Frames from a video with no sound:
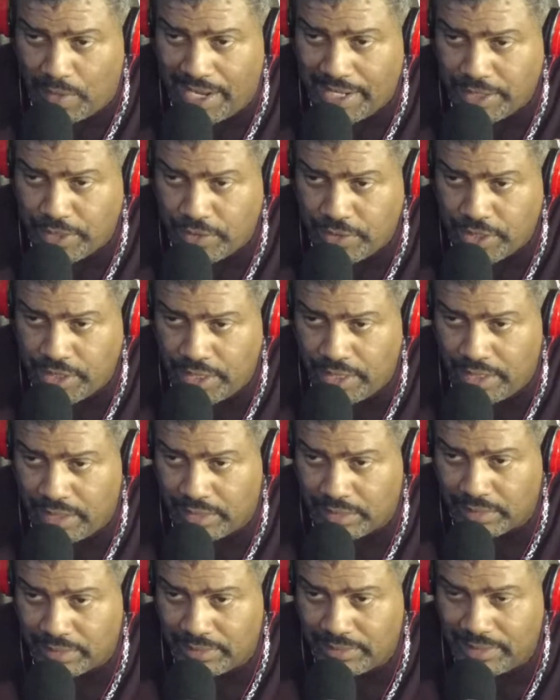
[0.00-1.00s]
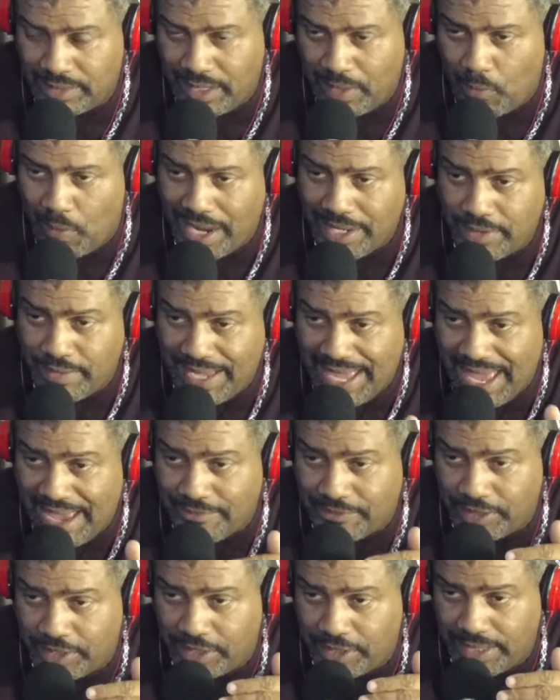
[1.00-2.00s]
while you're young, while you
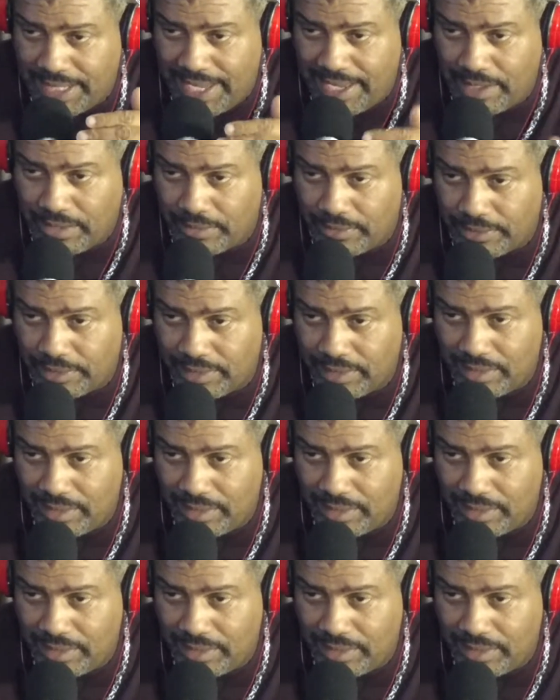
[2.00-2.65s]
have the good health.